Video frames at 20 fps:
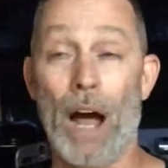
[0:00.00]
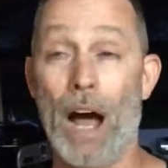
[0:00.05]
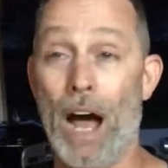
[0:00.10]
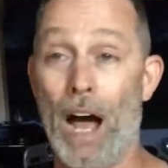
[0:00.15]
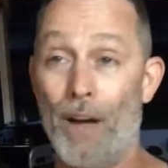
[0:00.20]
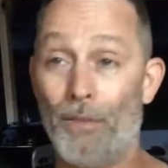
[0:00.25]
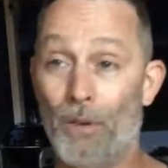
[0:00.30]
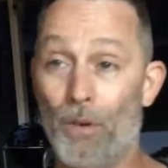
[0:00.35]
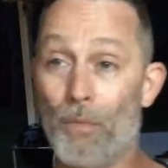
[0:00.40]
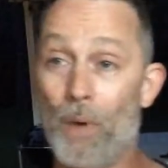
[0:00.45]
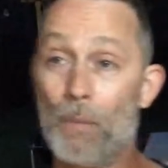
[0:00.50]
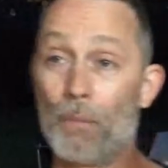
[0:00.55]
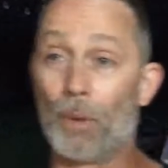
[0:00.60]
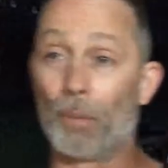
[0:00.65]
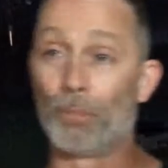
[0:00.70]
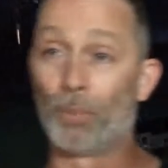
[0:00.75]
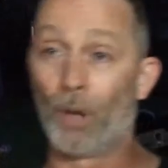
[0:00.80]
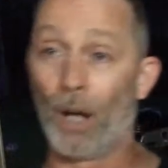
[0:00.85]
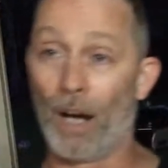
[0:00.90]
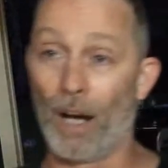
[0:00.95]
I remember
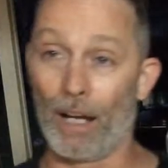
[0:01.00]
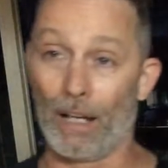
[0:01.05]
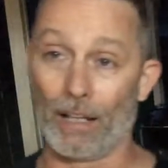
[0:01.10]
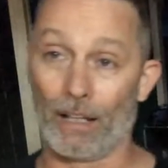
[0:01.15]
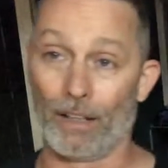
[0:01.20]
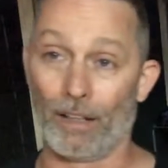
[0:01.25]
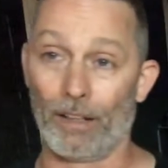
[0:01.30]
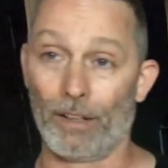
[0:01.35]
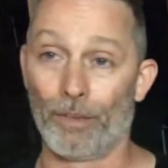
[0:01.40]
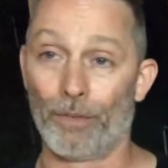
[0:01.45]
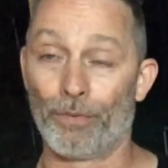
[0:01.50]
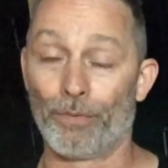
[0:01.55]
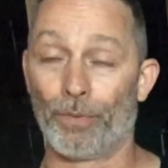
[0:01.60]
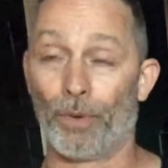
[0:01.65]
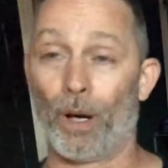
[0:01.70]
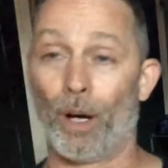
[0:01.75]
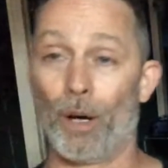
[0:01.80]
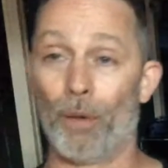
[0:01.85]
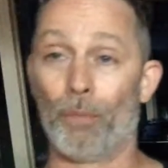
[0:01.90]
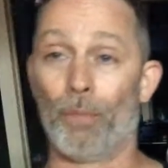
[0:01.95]
Brian
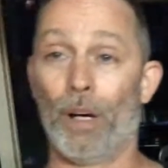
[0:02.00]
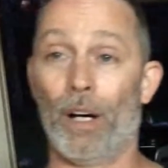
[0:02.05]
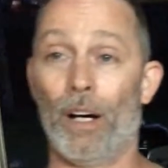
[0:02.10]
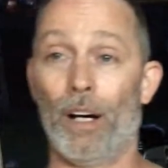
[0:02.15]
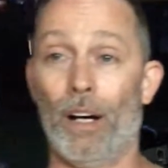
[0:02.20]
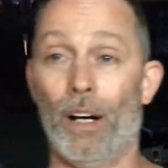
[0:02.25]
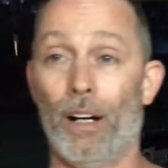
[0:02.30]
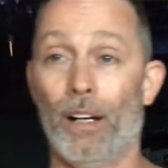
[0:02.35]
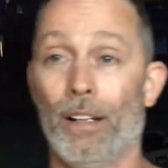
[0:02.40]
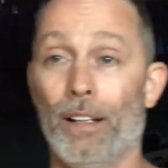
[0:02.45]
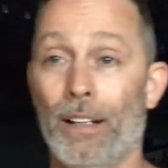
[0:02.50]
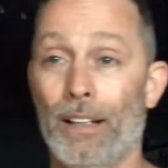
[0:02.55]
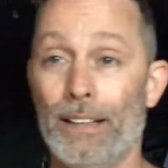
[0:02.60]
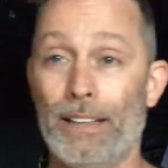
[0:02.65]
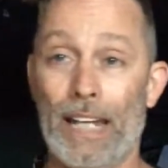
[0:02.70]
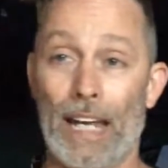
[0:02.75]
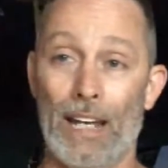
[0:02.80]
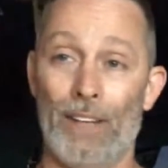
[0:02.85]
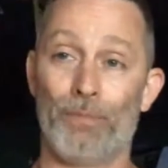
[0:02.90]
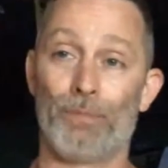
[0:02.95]
from
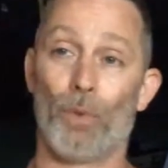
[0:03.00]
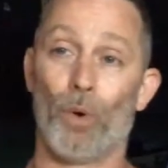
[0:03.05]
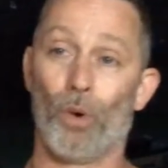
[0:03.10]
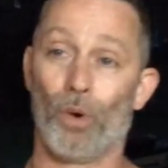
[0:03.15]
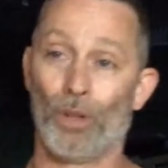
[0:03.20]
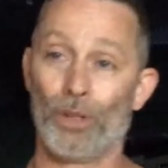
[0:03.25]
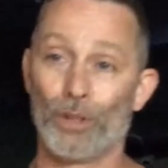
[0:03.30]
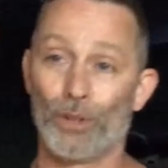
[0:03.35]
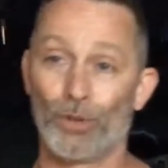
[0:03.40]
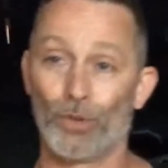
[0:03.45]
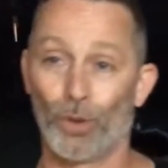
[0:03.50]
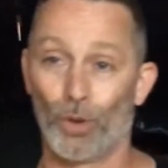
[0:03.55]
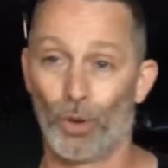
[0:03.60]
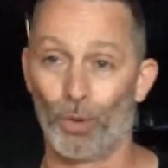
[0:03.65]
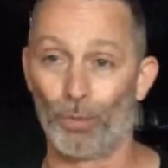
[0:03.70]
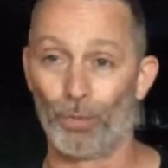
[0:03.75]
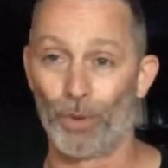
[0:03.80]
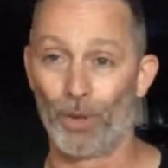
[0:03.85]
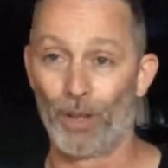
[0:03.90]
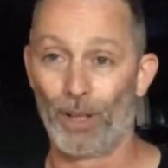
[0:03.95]
Dave Morin's group.